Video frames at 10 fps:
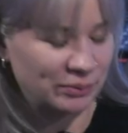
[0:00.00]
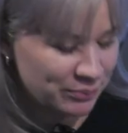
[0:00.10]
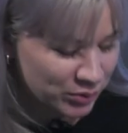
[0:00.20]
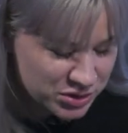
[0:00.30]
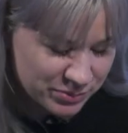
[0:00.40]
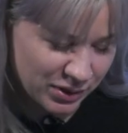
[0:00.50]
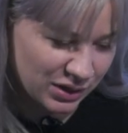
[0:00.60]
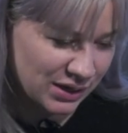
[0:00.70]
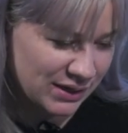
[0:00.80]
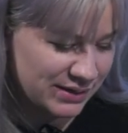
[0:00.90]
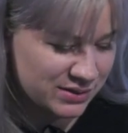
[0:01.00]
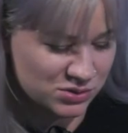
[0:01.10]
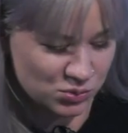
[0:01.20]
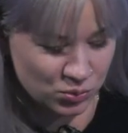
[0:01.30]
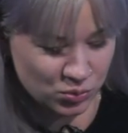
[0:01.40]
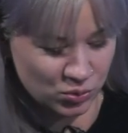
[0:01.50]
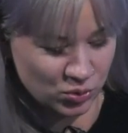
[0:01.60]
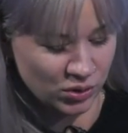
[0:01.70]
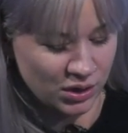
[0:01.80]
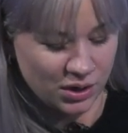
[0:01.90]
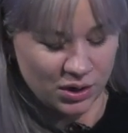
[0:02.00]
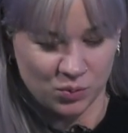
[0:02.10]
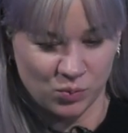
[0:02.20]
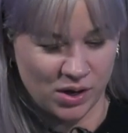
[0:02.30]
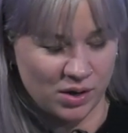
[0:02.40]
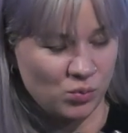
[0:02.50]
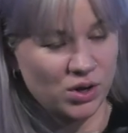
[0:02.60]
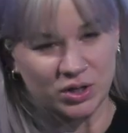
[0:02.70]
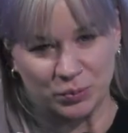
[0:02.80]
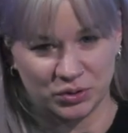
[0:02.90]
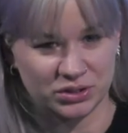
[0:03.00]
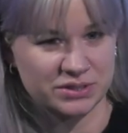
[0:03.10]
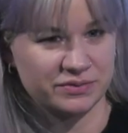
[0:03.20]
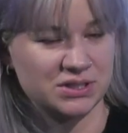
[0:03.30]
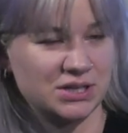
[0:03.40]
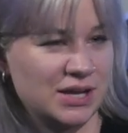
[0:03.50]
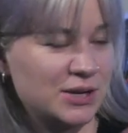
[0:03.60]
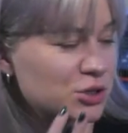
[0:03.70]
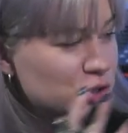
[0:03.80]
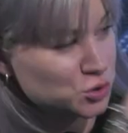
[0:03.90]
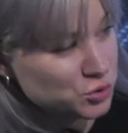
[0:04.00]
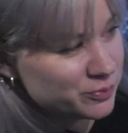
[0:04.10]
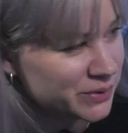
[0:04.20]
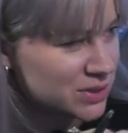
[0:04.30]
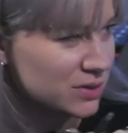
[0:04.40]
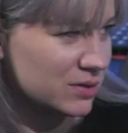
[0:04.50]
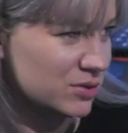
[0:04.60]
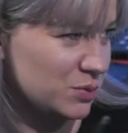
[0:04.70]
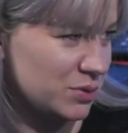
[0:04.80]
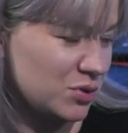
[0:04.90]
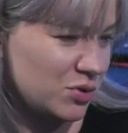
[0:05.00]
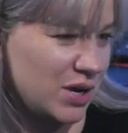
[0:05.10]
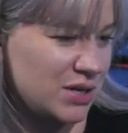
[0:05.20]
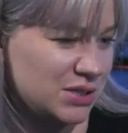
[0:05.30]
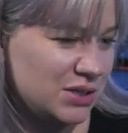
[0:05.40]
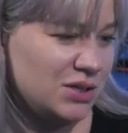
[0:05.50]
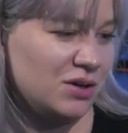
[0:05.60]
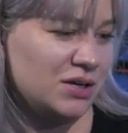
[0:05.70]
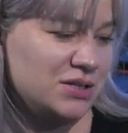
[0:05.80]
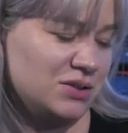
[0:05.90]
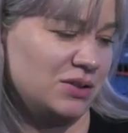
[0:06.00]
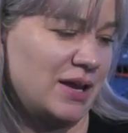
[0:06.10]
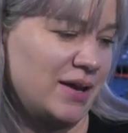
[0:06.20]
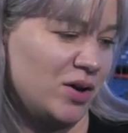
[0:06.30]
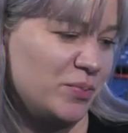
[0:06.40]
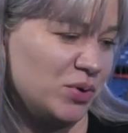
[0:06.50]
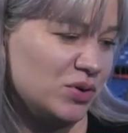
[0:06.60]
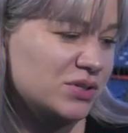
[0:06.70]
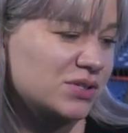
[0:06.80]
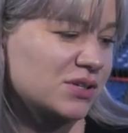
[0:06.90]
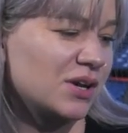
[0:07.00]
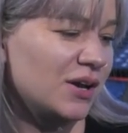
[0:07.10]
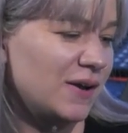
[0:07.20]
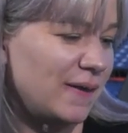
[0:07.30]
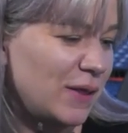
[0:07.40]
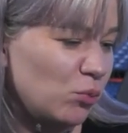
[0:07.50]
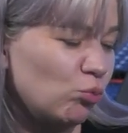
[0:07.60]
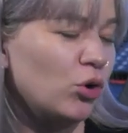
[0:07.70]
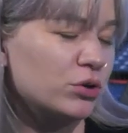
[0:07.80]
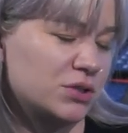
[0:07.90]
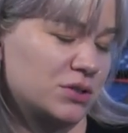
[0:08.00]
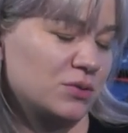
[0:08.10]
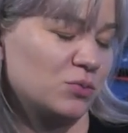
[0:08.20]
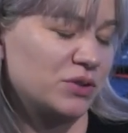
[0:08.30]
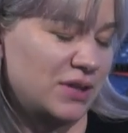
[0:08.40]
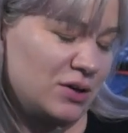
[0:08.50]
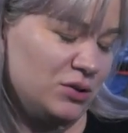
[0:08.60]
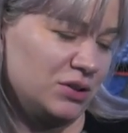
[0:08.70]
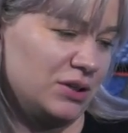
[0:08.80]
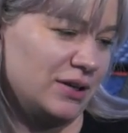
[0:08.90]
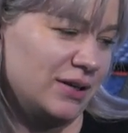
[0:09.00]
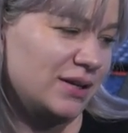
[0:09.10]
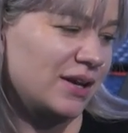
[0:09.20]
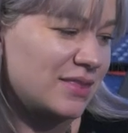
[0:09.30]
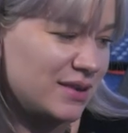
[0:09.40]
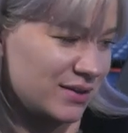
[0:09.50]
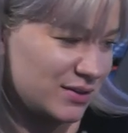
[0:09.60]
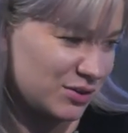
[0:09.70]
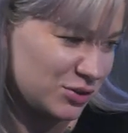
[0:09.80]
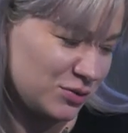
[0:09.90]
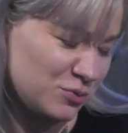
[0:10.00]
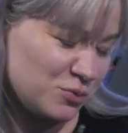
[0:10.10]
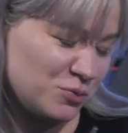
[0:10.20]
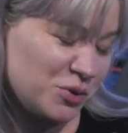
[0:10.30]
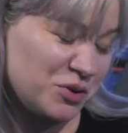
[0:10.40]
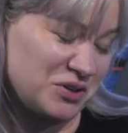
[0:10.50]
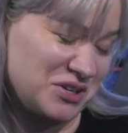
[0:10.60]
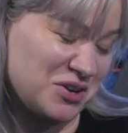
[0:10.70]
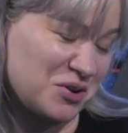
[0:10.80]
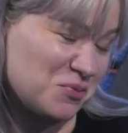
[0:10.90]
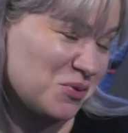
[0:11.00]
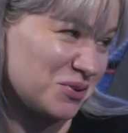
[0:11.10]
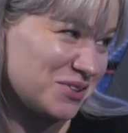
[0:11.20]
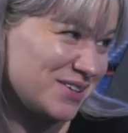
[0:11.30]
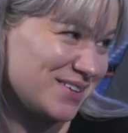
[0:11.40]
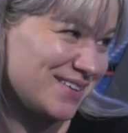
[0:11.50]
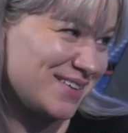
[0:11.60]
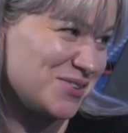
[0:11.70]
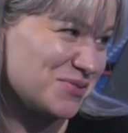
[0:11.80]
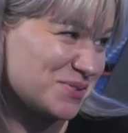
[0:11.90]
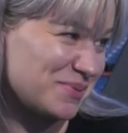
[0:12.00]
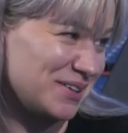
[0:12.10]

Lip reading: bottom lines or worker productivity, and you've been tasked with creating the ideal AI boss. What would that look like? I think we already know what yours might